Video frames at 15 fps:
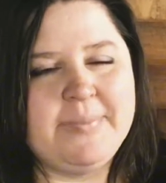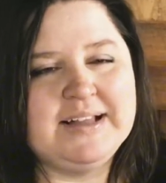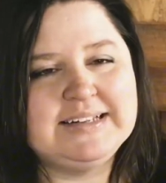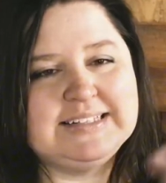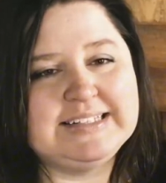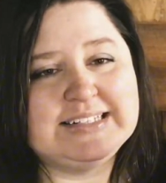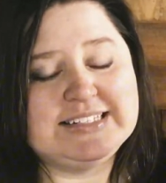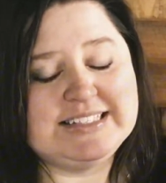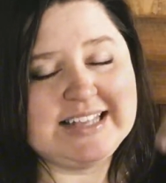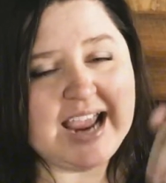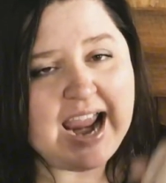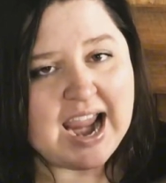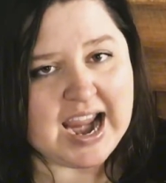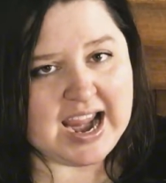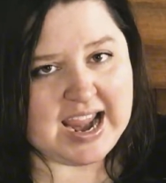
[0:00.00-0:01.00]
But
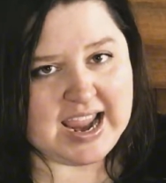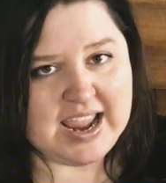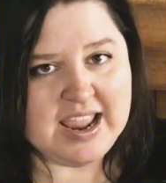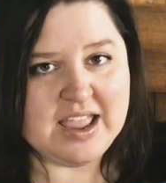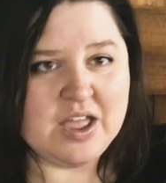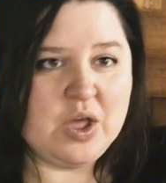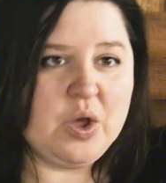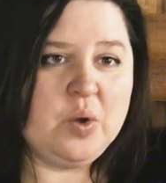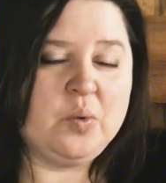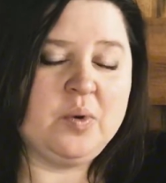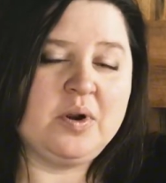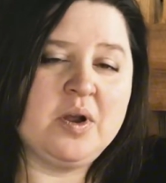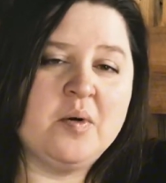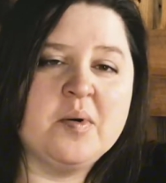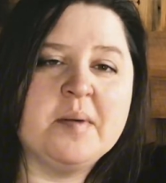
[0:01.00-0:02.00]
today
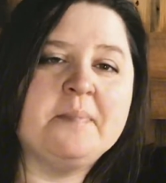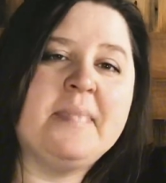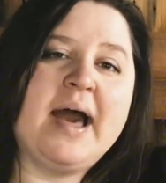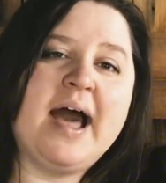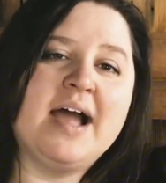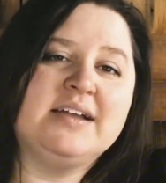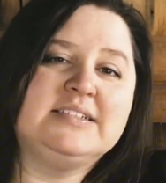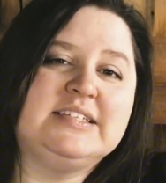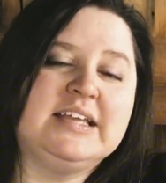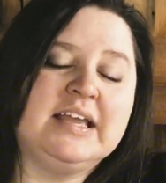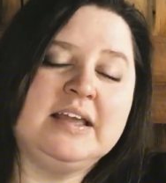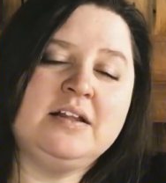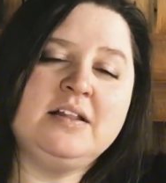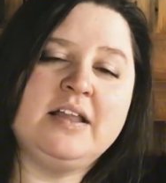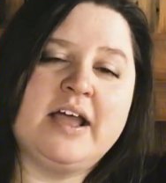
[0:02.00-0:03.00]
we're going back to
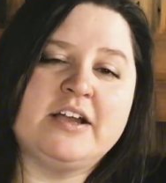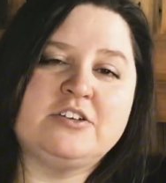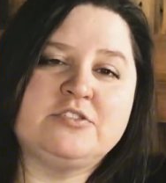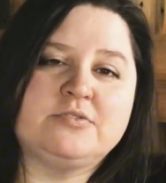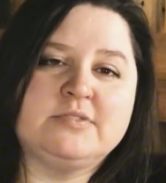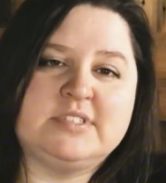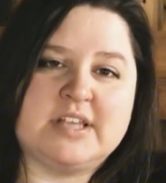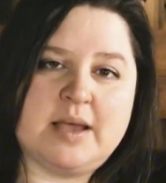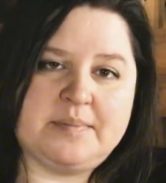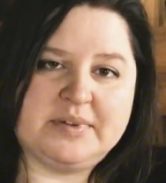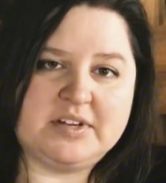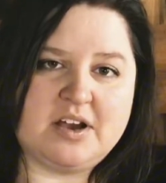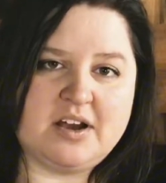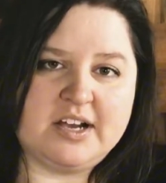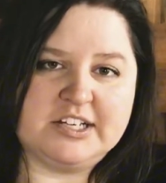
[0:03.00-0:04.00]
intellectual
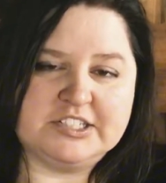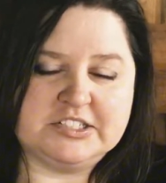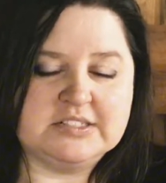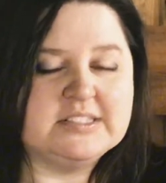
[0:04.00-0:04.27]
sabotage.